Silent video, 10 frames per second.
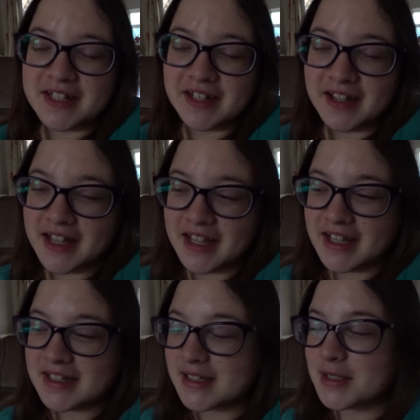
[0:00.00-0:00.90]
lie here
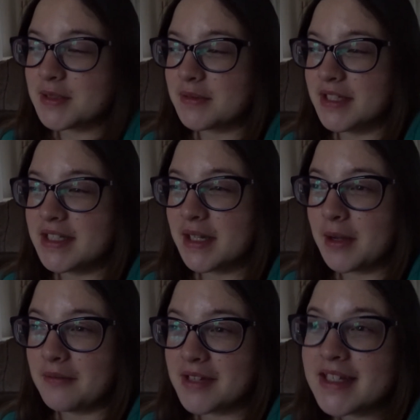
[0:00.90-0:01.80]
because I just wanted to
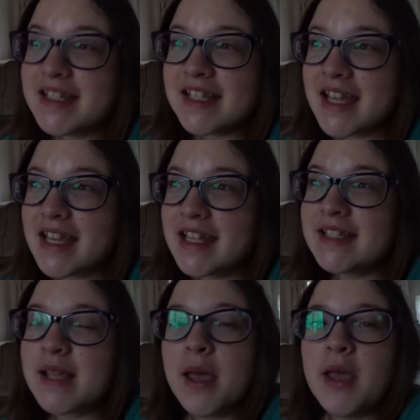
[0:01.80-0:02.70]
come downstairs,
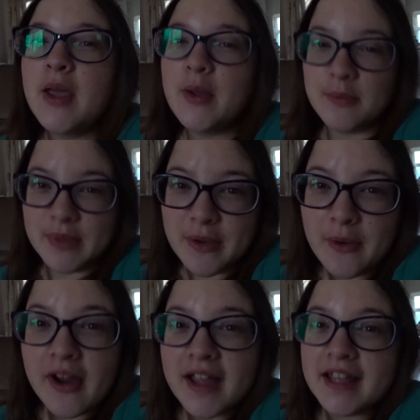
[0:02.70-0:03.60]
be
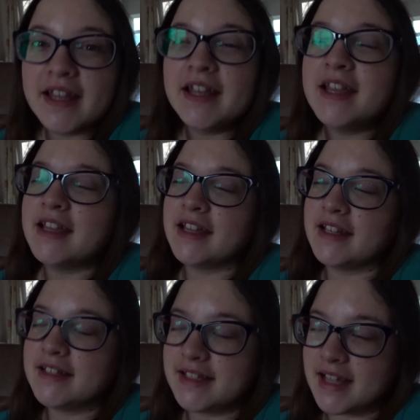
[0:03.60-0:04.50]
quiet
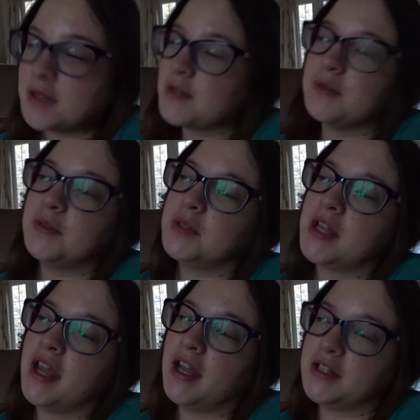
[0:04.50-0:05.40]
and settled,
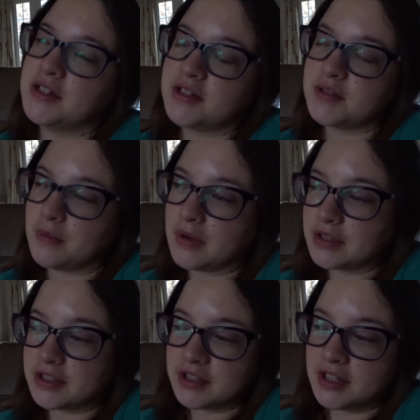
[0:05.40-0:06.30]
and just
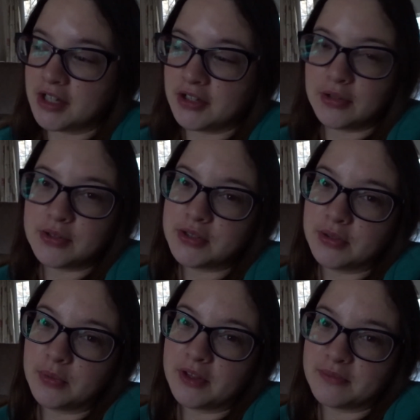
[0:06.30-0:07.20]
watch
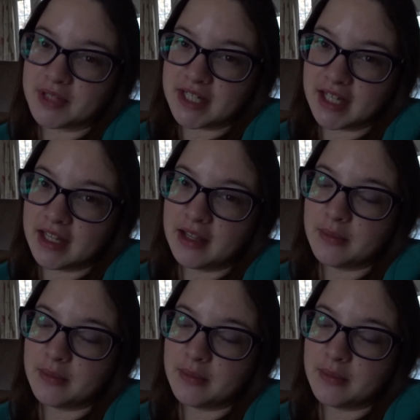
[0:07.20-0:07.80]
YouTube with my tea.